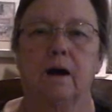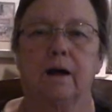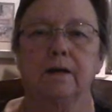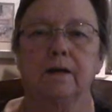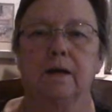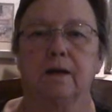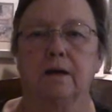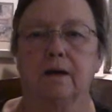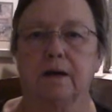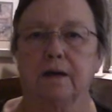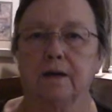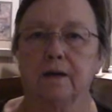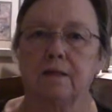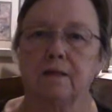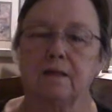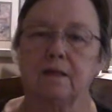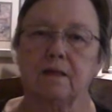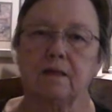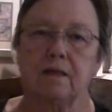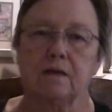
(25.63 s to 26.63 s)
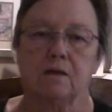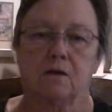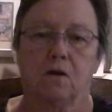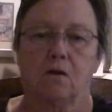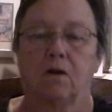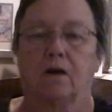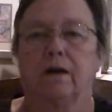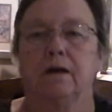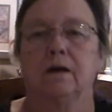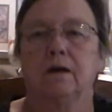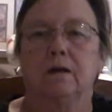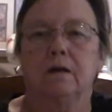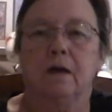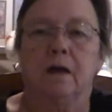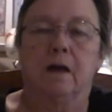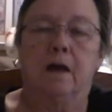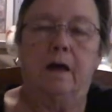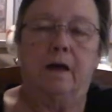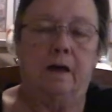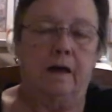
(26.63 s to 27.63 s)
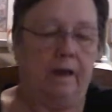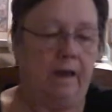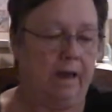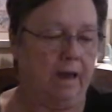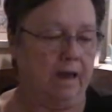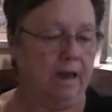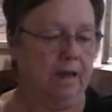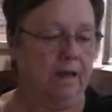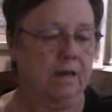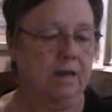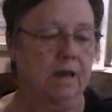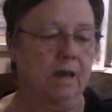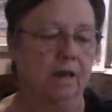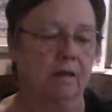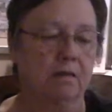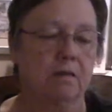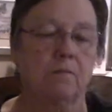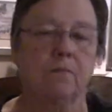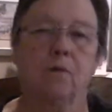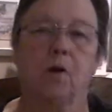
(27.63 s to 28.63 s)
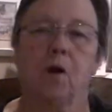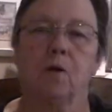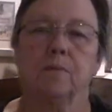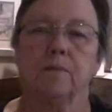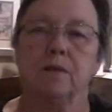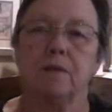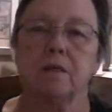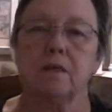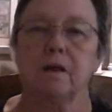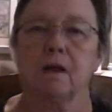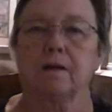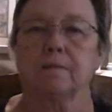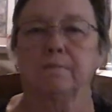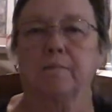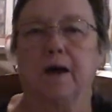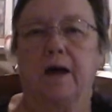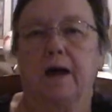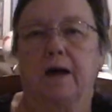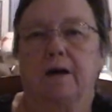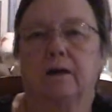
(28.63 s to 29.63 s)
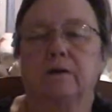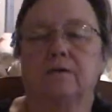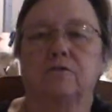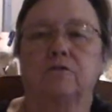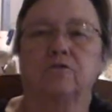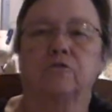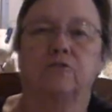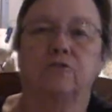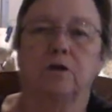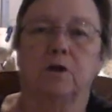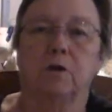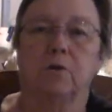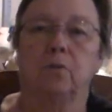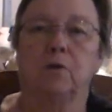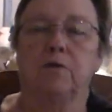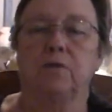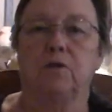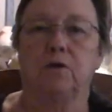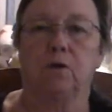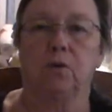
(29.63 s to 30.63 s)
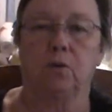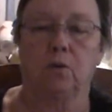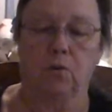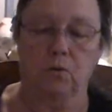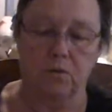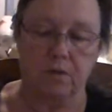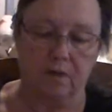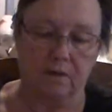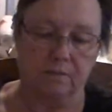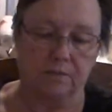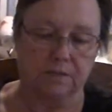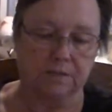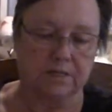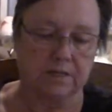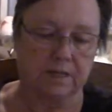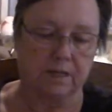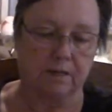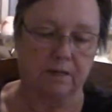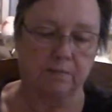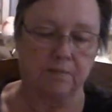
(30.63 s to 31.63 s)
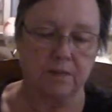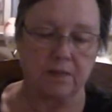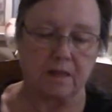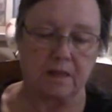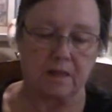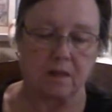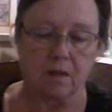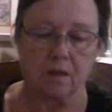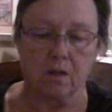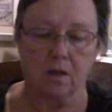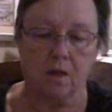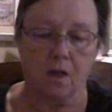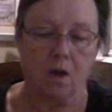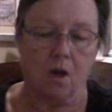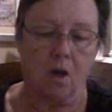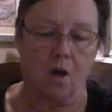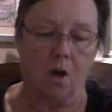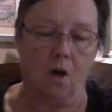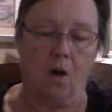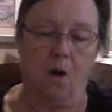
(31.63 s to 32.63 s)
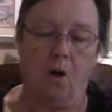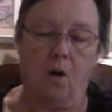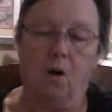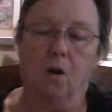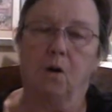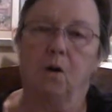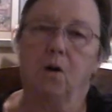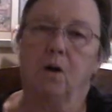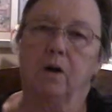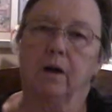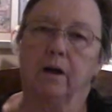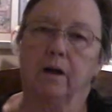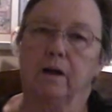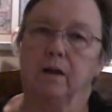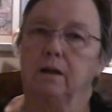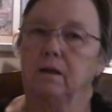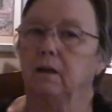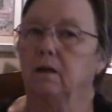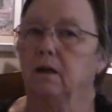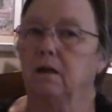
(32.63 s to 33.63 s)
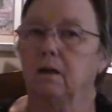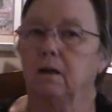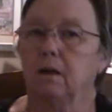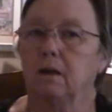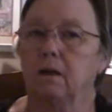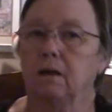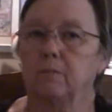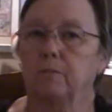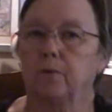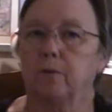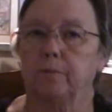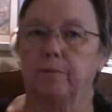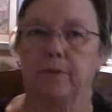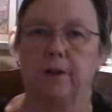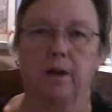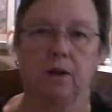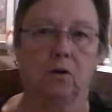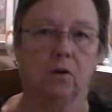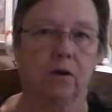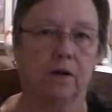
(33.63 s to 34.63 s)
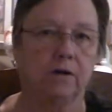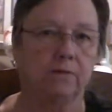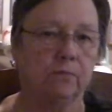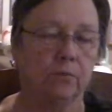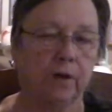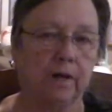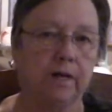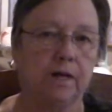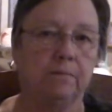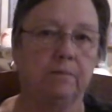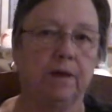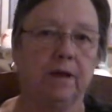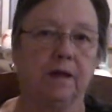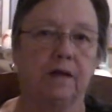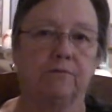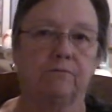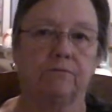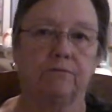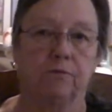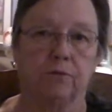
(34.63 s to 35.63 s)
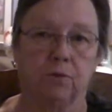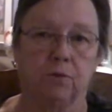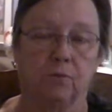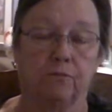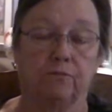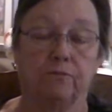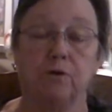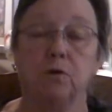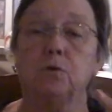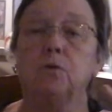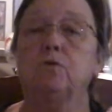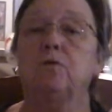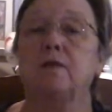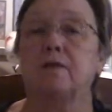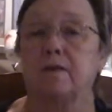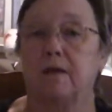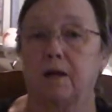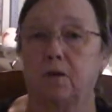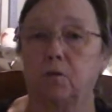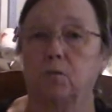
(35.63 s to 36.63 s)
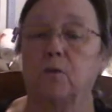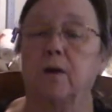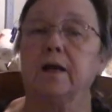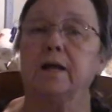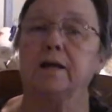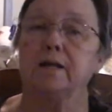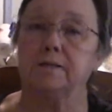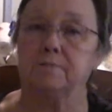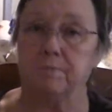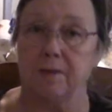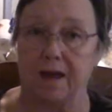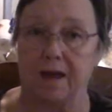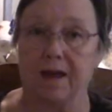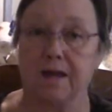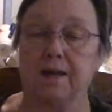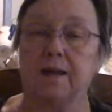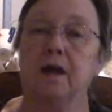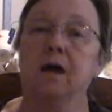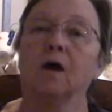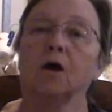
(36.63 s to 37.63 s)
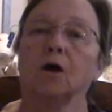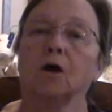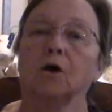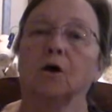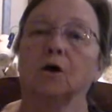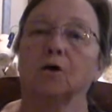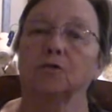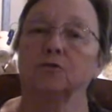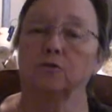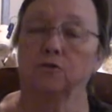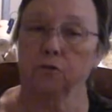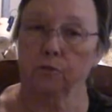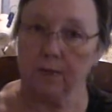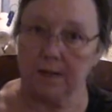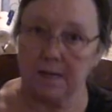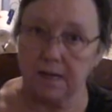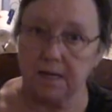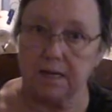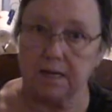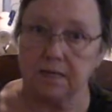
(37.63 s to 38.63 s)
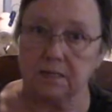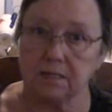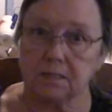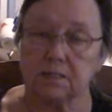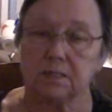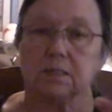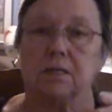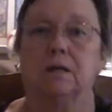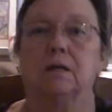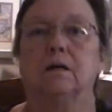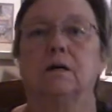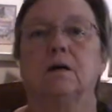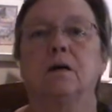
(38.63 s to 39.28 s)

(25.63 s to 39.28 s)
Hi guys, it's Donna, and as promised, I'm back to share with you some tips on preparing ready-made foods that are ready-made to eat